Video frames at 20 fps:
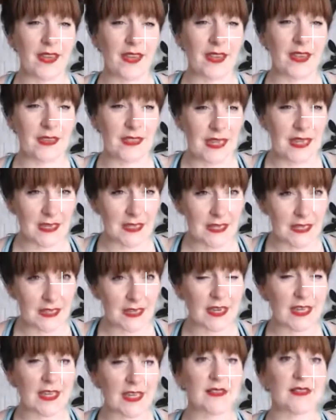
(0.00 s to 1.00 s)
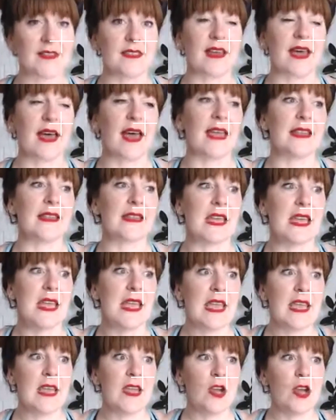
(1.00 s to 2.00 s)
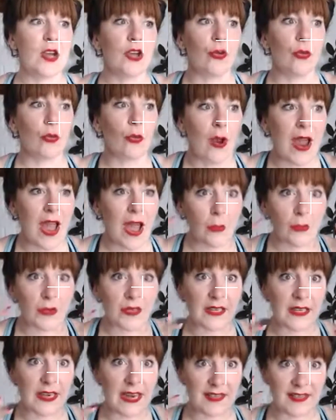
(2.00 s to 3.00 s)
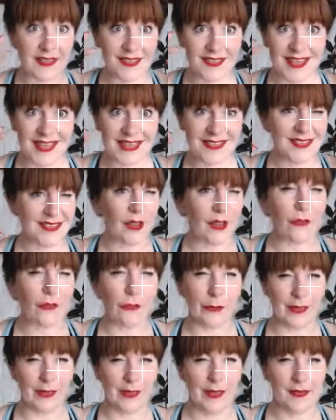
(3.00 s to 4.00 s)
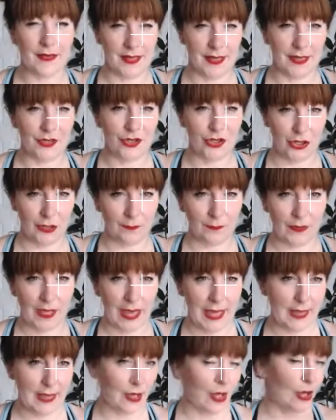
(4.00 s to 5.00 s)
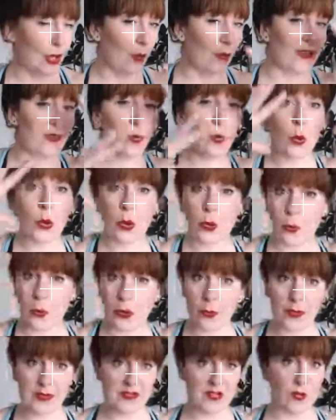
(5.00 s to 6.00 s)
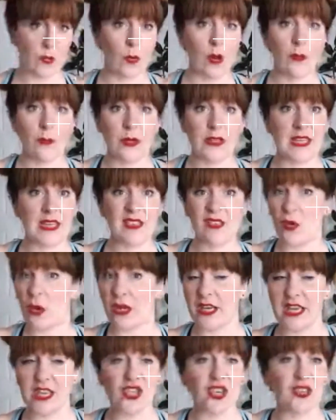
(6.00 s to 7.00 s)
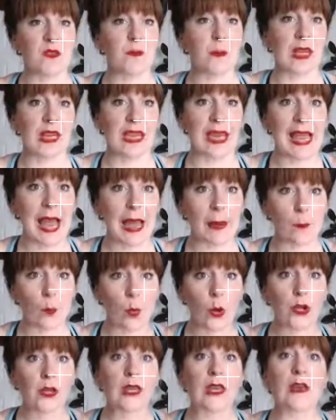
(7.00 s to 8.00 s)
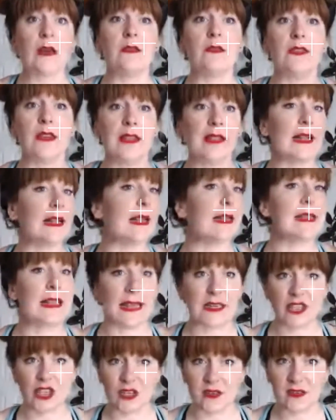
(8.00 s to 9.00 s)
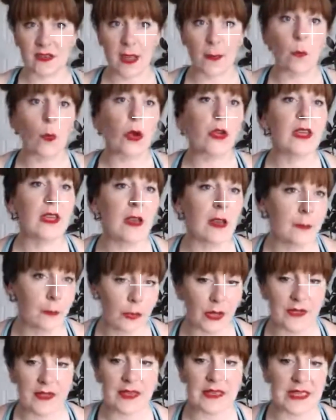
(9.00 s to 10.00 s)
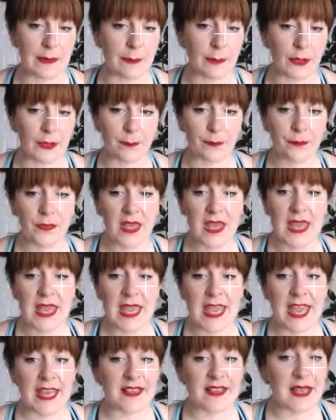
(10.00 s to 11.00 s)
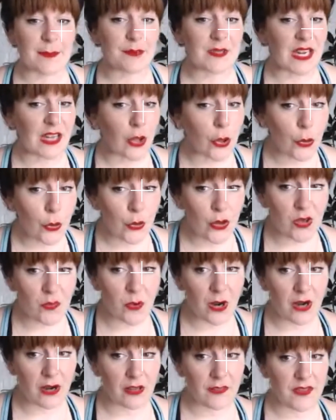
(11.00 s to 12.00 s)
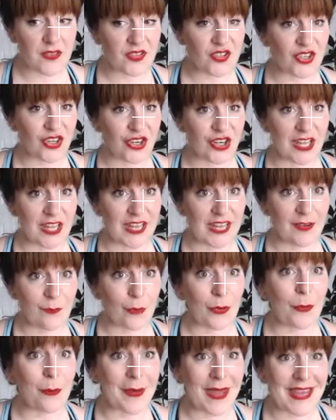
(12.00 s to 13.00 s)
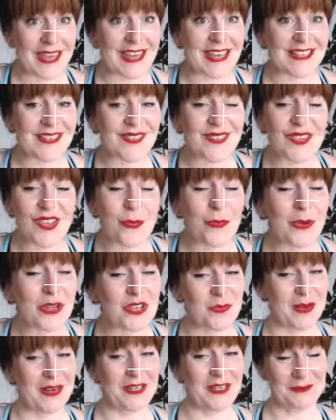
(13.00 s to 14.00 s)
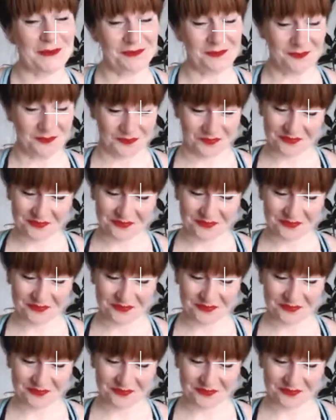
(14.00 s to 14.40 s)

that contentedness, that groundedness, that self-realization. Okay, you can go as woo-woo as you want with this, or it can just be, I'm working on feeling less anxious. I'm working on breathing deeper. Accepting who you are on this journey will make it so much better.